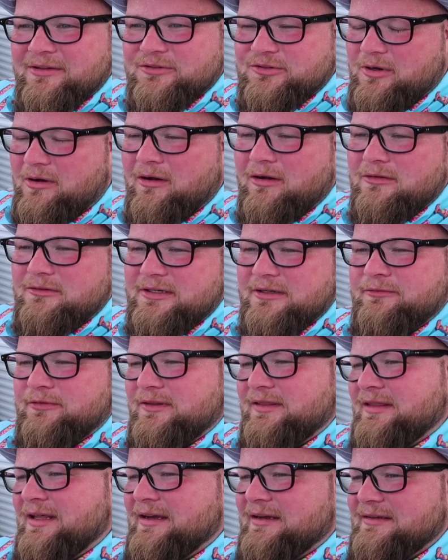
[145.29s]
There's all
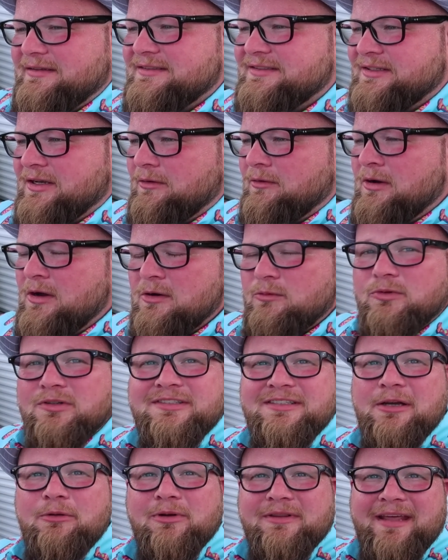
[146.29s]
different things, so we'll
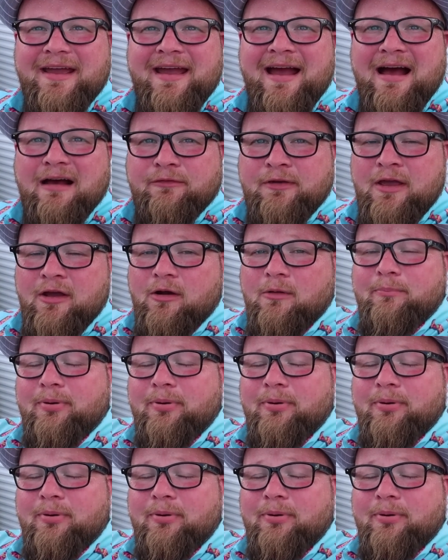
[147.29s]
see what they have here.